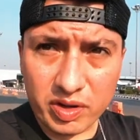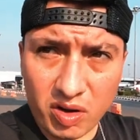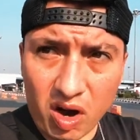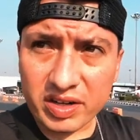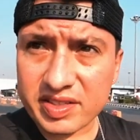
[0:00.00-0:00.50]

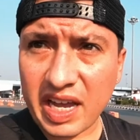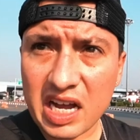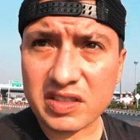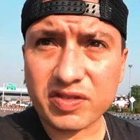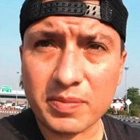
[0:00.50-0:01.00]
cardless
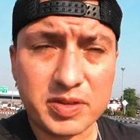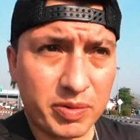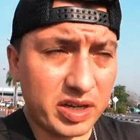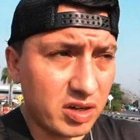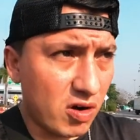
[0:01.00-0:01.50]
cash from. So
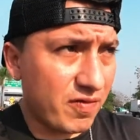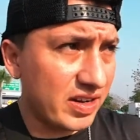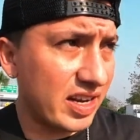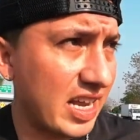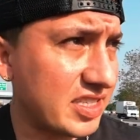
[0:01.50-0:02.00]
we're gonna go find
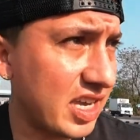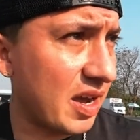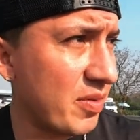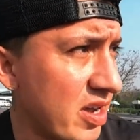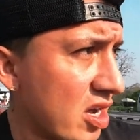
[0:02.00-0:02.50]
an ATM.